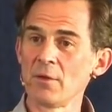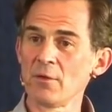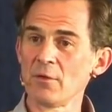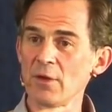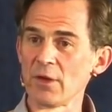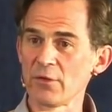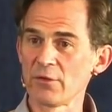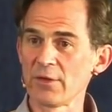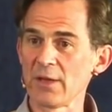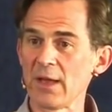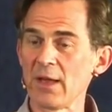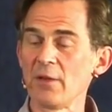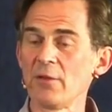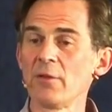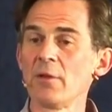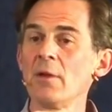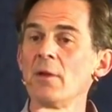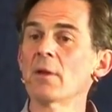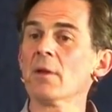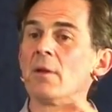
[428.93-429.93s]
Just
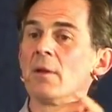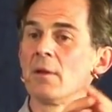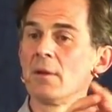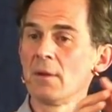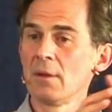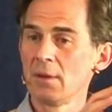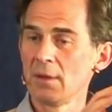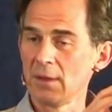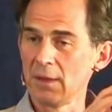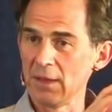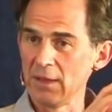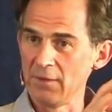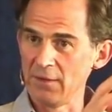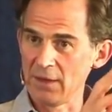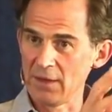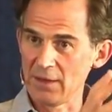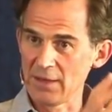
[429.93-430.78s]
as, in the